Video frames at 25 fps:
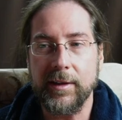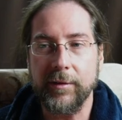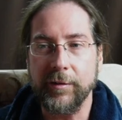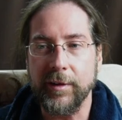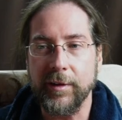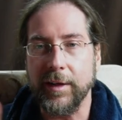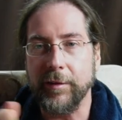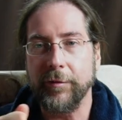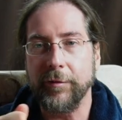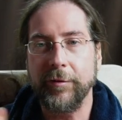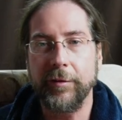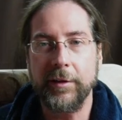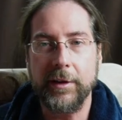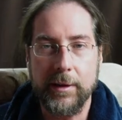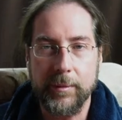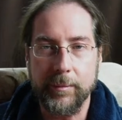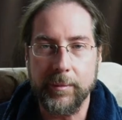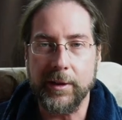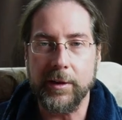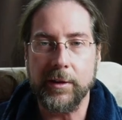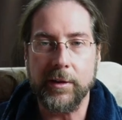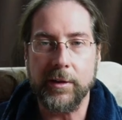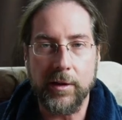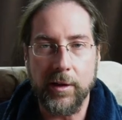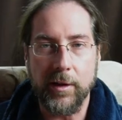I film
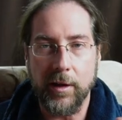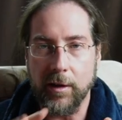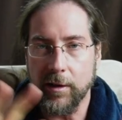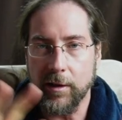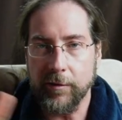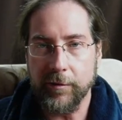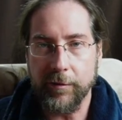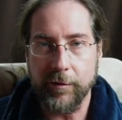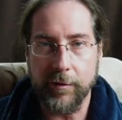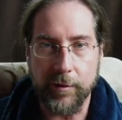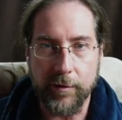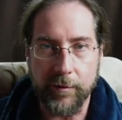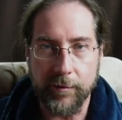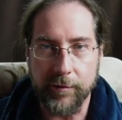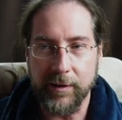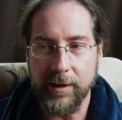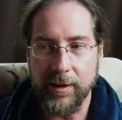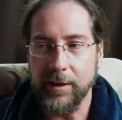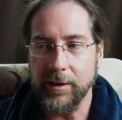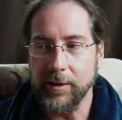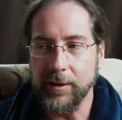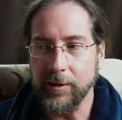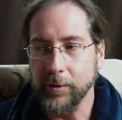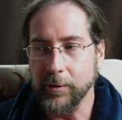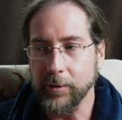in the car for
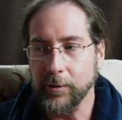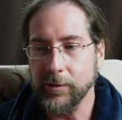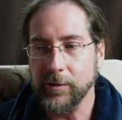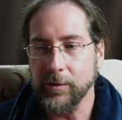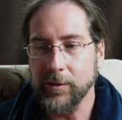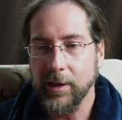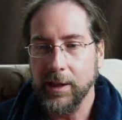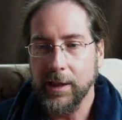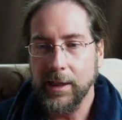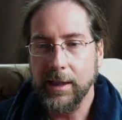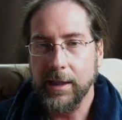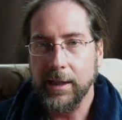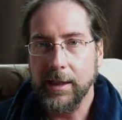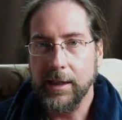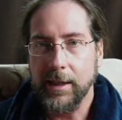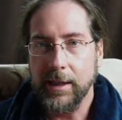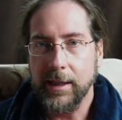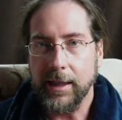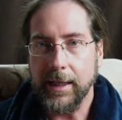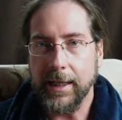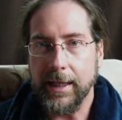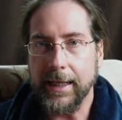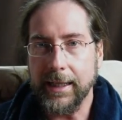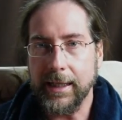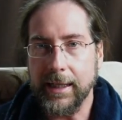videos,
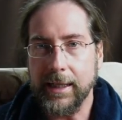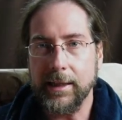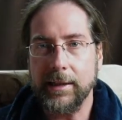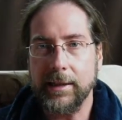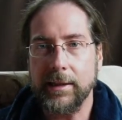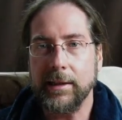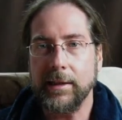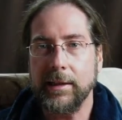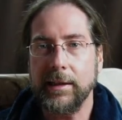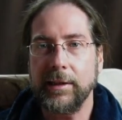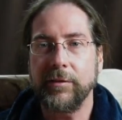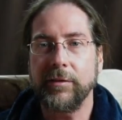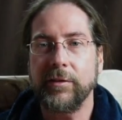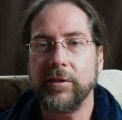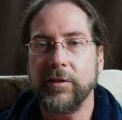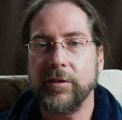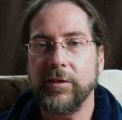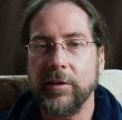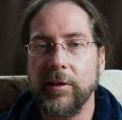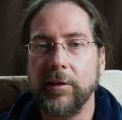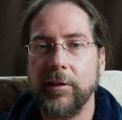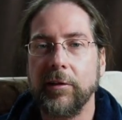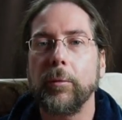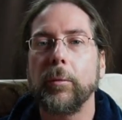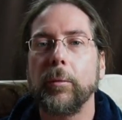I can leave the
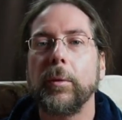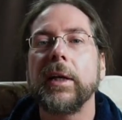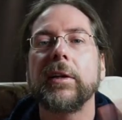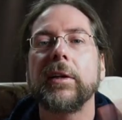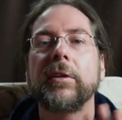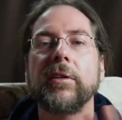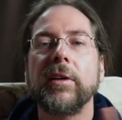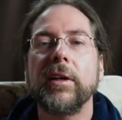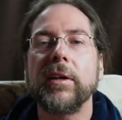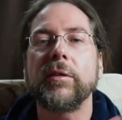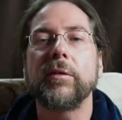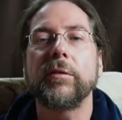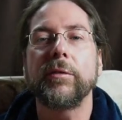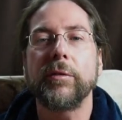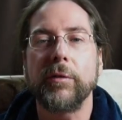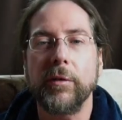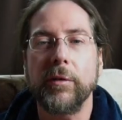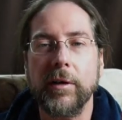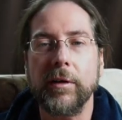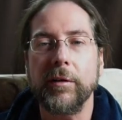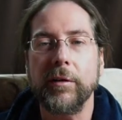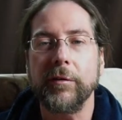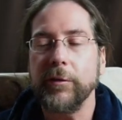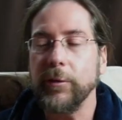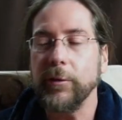steering wheel just for
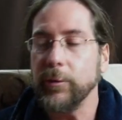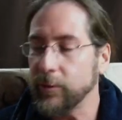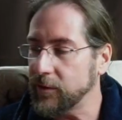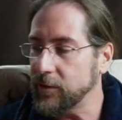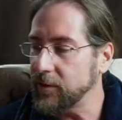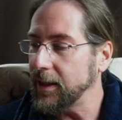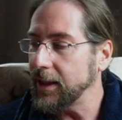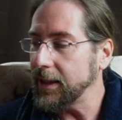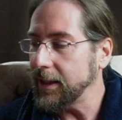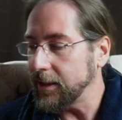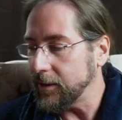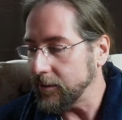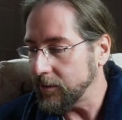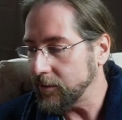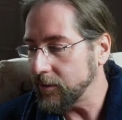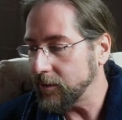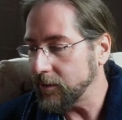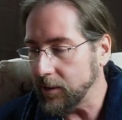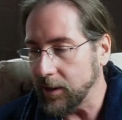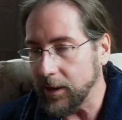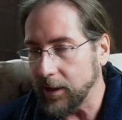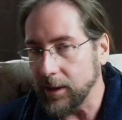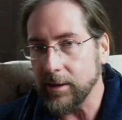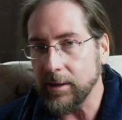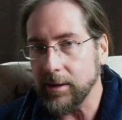a few seconds
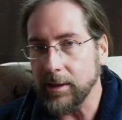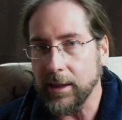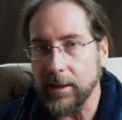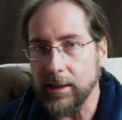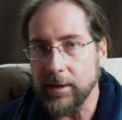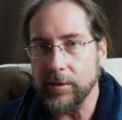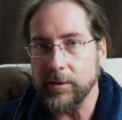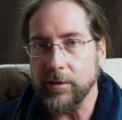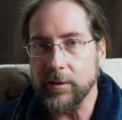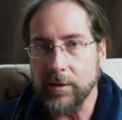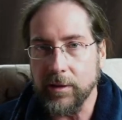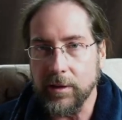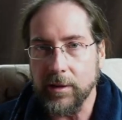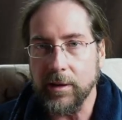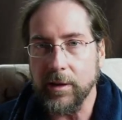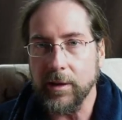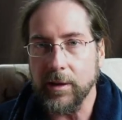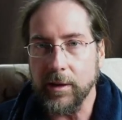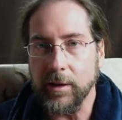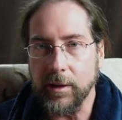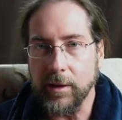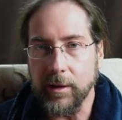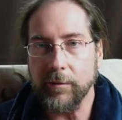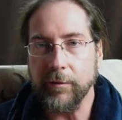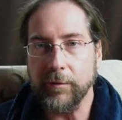and, and
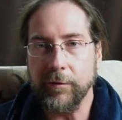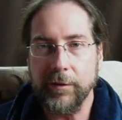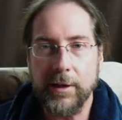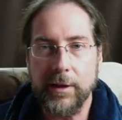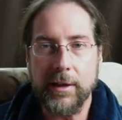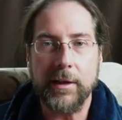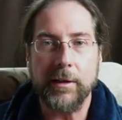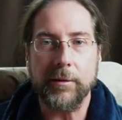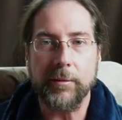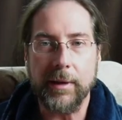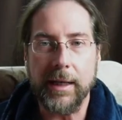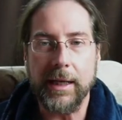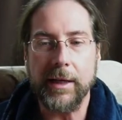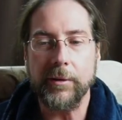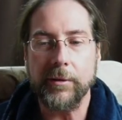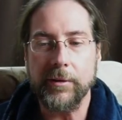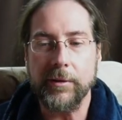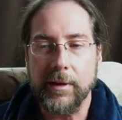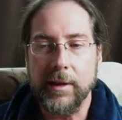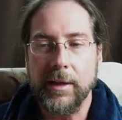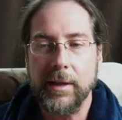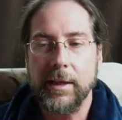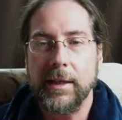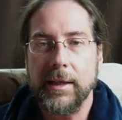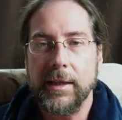uh, fiddle around.
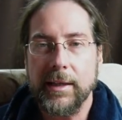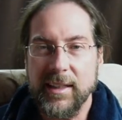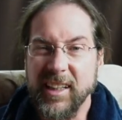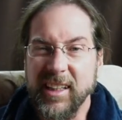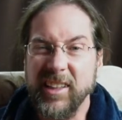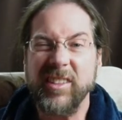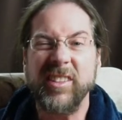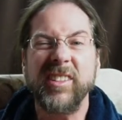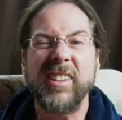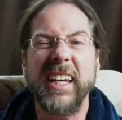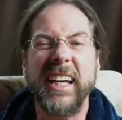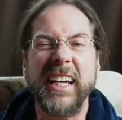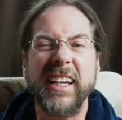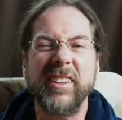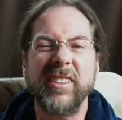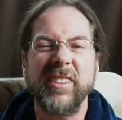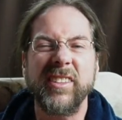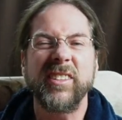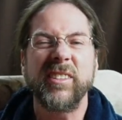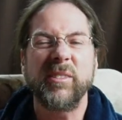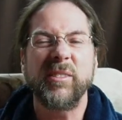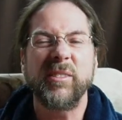That's nice.